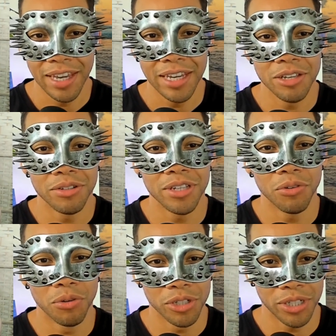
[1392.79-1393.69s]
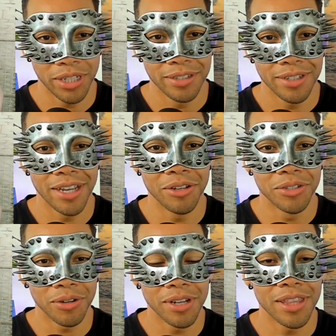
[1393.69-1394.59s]
You see orgies and you
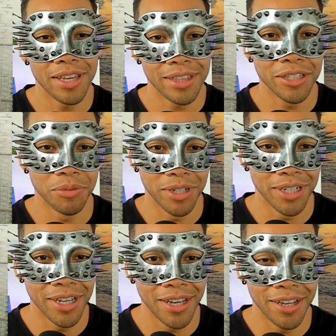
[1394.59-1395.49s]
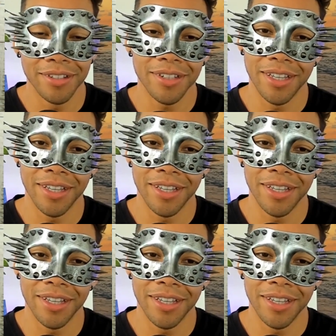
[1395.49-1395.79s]
start to think that's what it is.